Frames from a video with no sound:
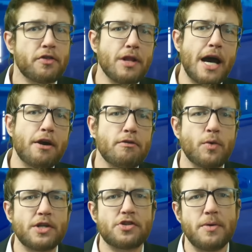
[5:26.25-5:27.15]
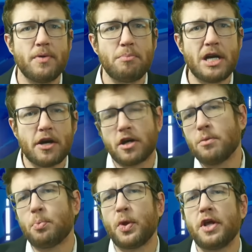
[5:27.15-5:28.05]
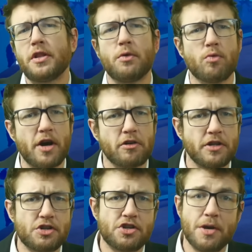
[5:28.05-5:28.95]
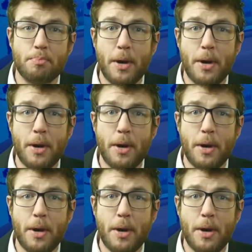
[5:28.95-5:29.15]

the latter of which seem to be on a completely rudderless chimp